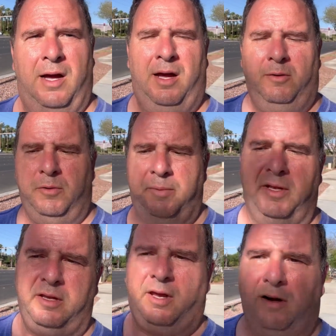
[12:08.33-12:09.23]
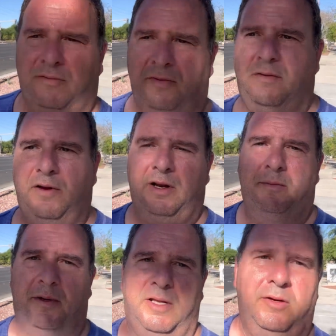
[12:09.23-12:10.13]
I would be careful of
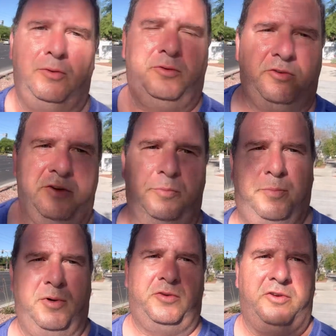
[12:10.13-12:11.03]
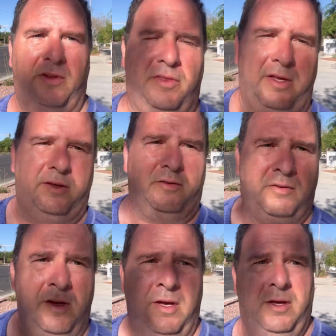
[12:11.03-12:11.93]
anybody who's just pushing
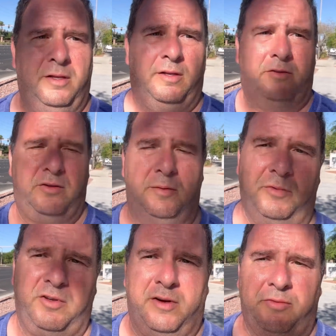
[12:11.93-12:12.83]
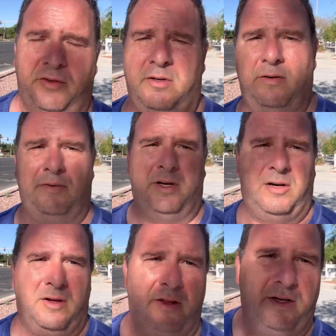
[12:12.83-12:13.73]
things that seem self-serving
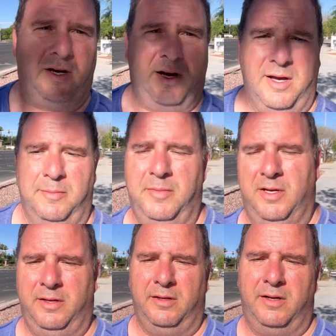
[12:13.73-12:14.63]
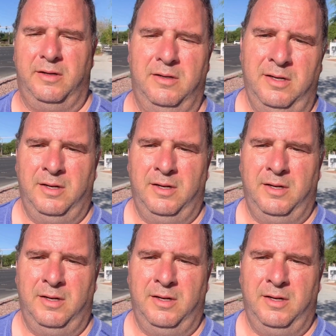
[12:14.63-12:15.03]
all the time, you know?